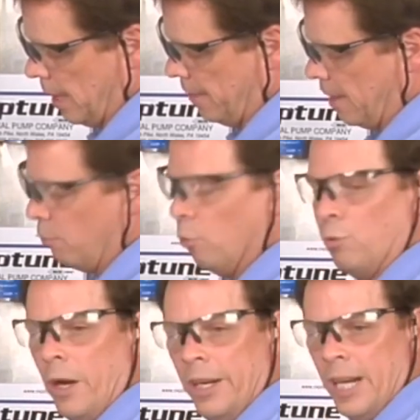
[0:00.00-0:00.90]
And then
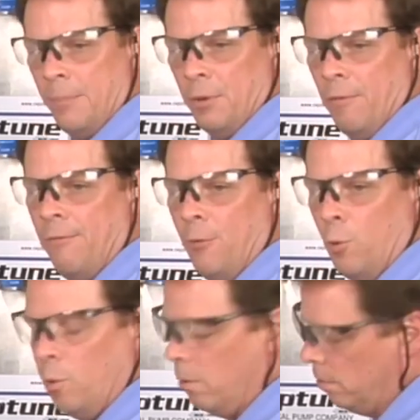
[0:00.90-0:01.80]
we'll run it up to
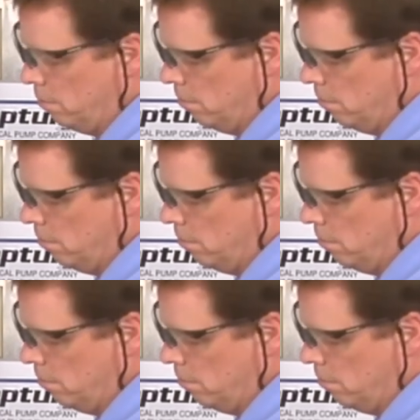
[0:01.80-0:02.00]
full